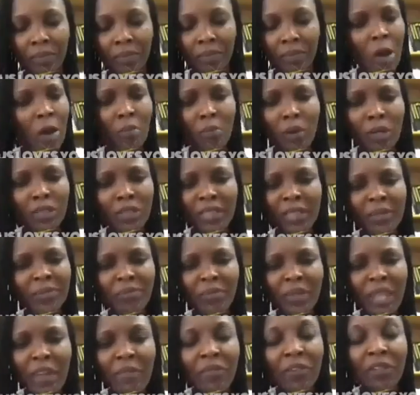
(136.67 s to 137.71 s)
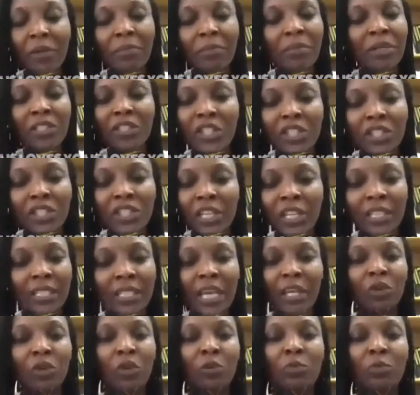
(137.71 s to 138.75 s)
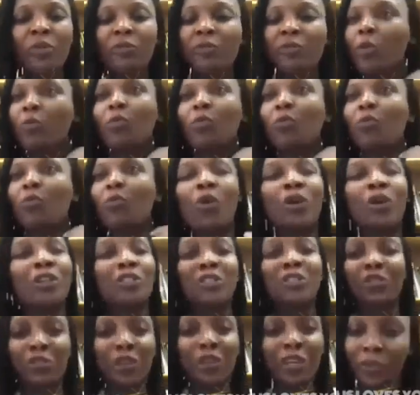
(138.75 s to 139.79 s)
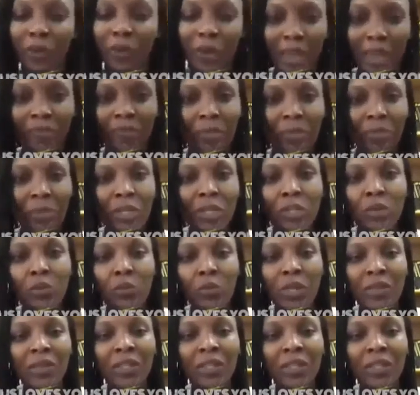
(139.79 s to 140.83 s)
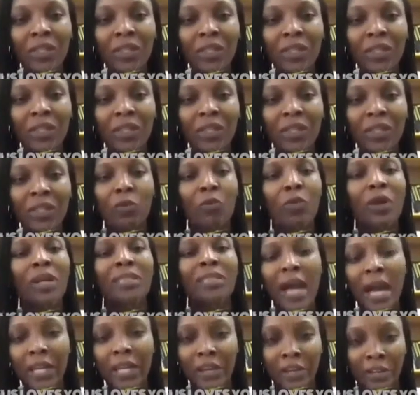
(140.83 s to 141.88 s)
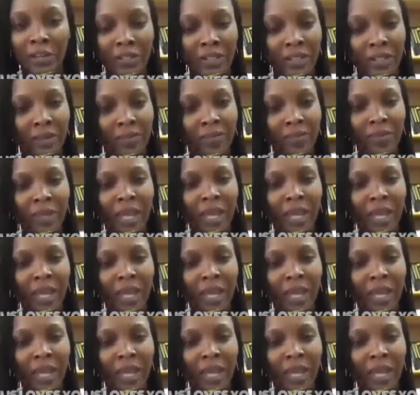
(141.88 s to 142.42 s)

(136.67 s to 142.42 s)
But even a magician cannot perform one trick forever, because we, the Nigerian people, were tired.